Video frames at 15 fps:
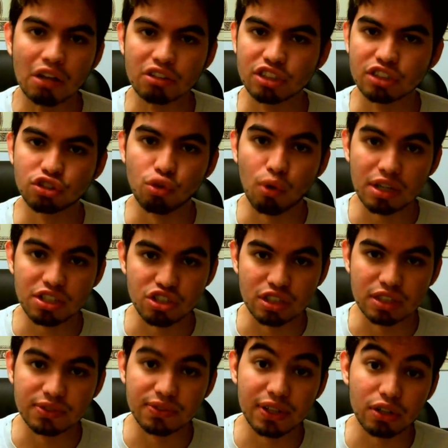Now, since you watched
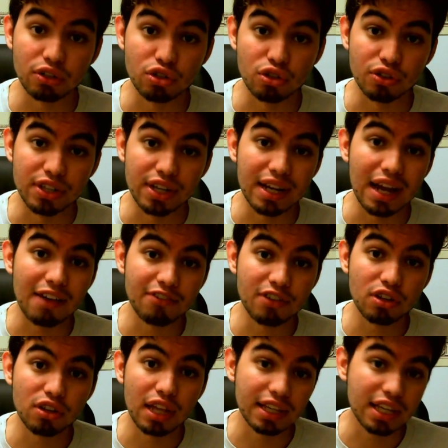this video till the end, I
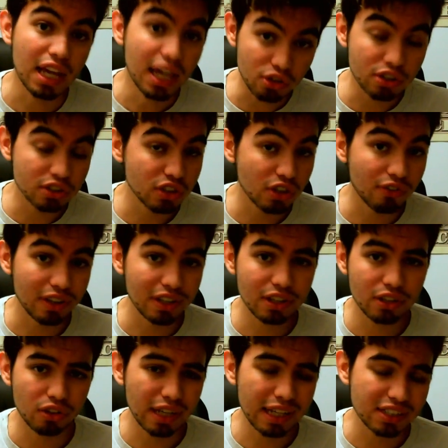feel like you deserve a
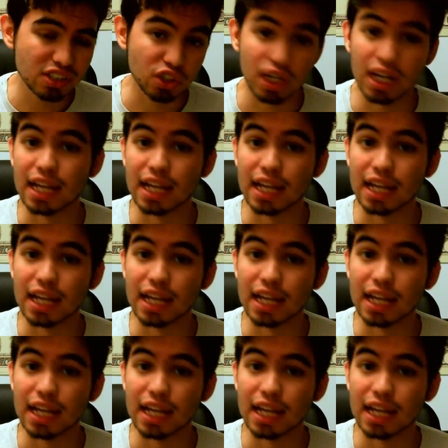little extra,